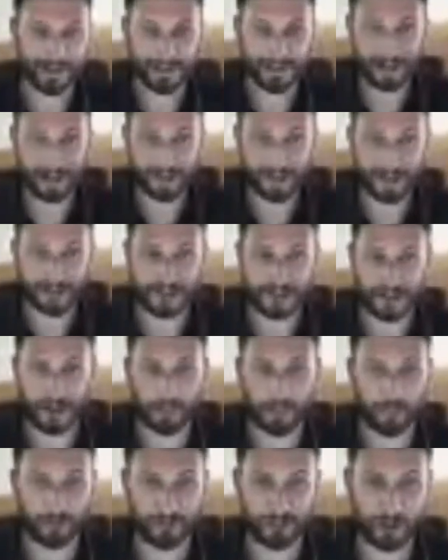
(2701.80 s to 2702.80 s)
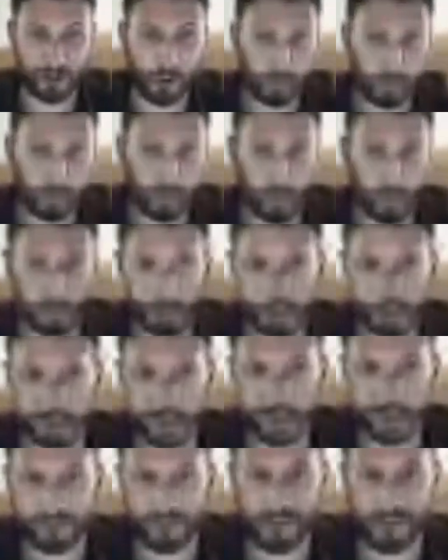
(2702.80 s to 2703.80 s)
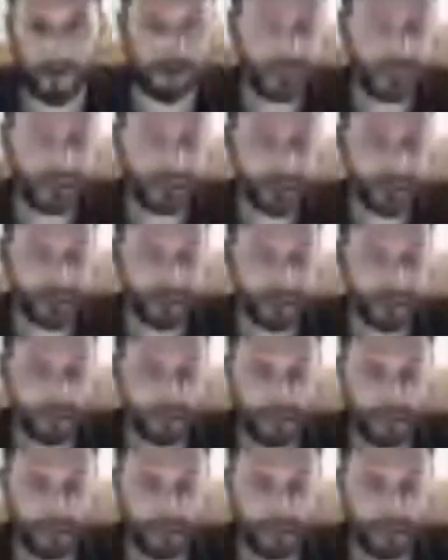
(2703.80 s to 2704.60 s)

and the dump was the only place he felt that